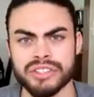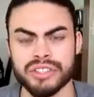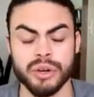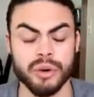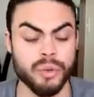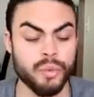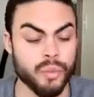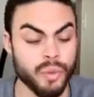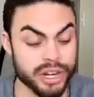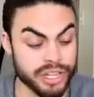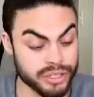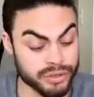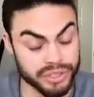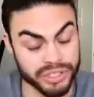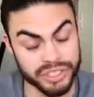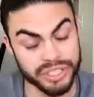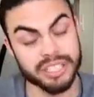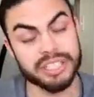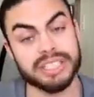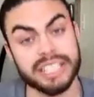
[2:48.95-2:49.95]
So when you
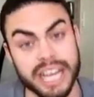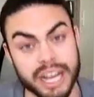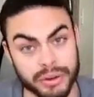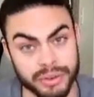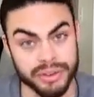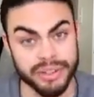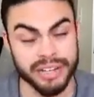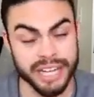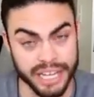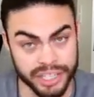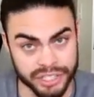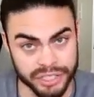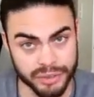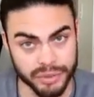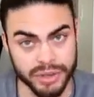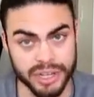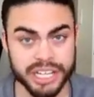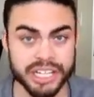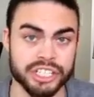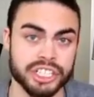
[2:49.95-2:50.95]
sit down next to
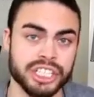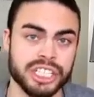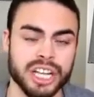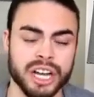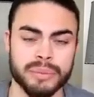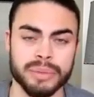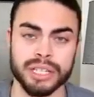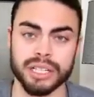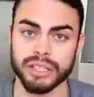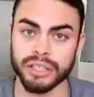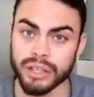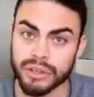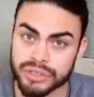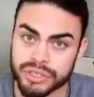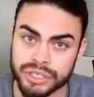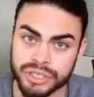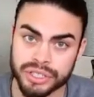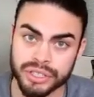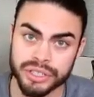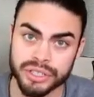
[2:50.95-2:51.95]
her, is she coming
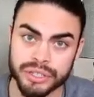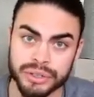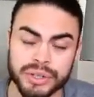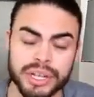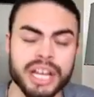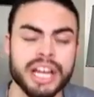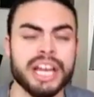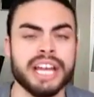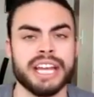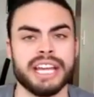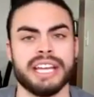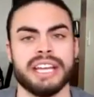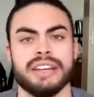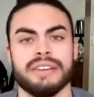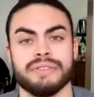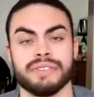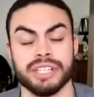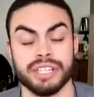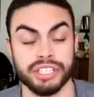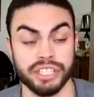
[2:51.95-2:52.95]
closer to you?
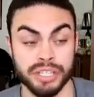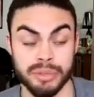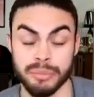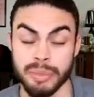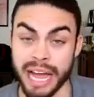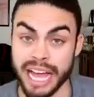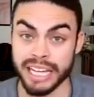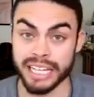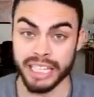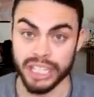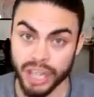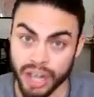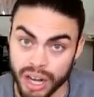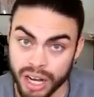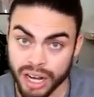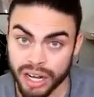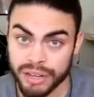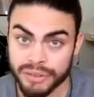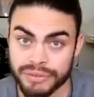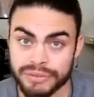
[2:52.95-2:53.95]
Is she backing
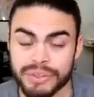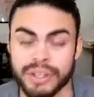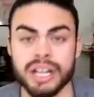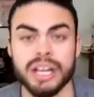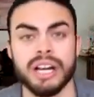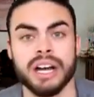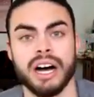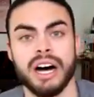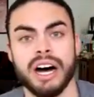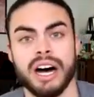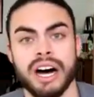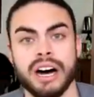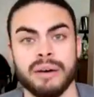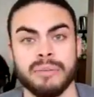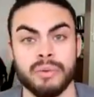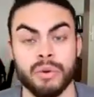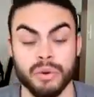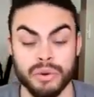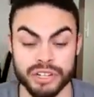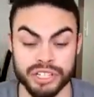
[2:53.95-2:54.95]
off?
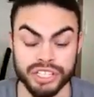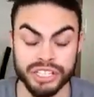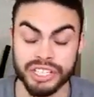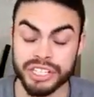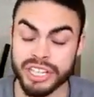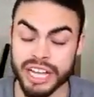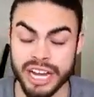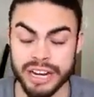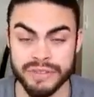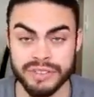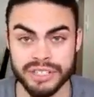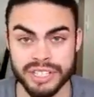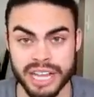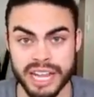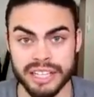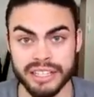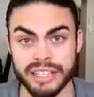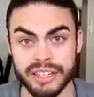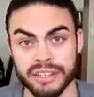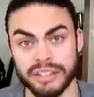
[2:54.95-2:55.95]
Or is she kind of
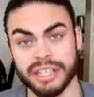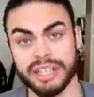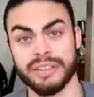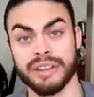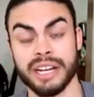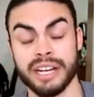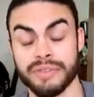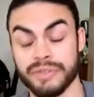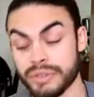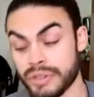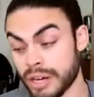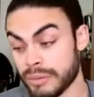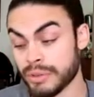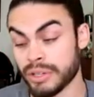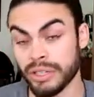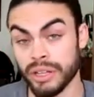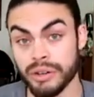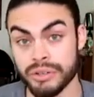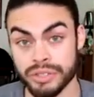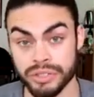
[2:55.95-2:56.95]
staying there? And if you come
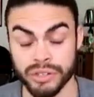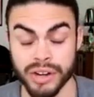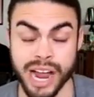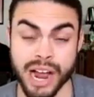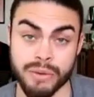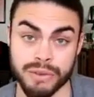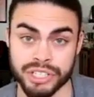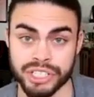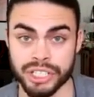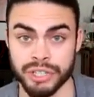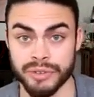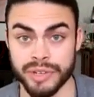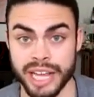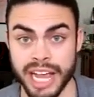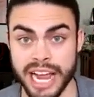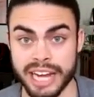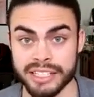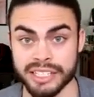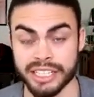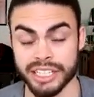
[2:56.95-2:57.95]
closer, how is she
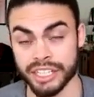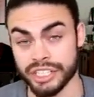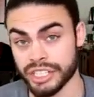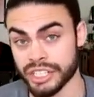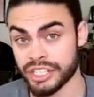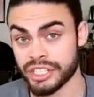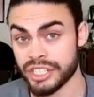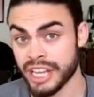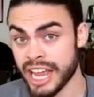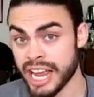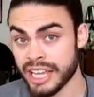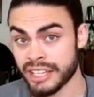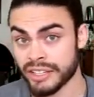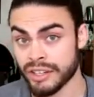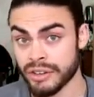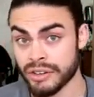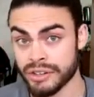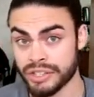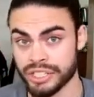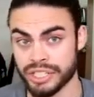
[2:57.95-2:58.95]
reacting? Is she staying
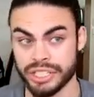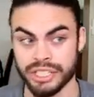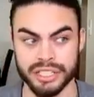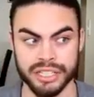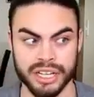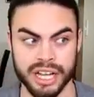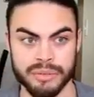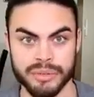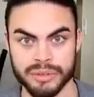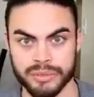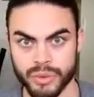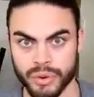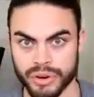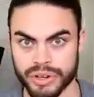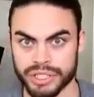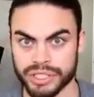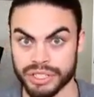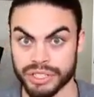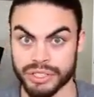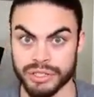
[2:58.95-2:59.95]
there? Or is she coming more
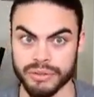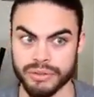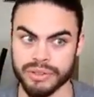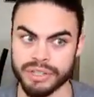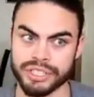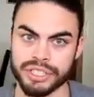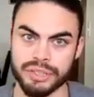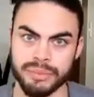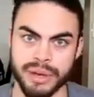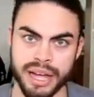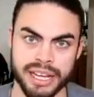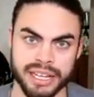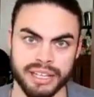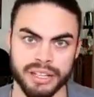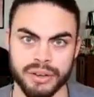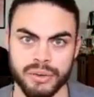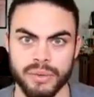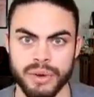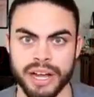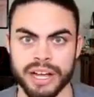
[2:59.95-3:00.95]
into you? Or is she
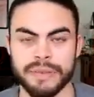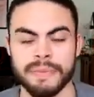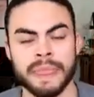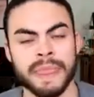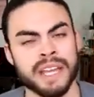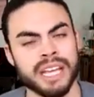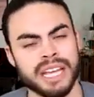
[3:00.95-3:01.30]
backing away?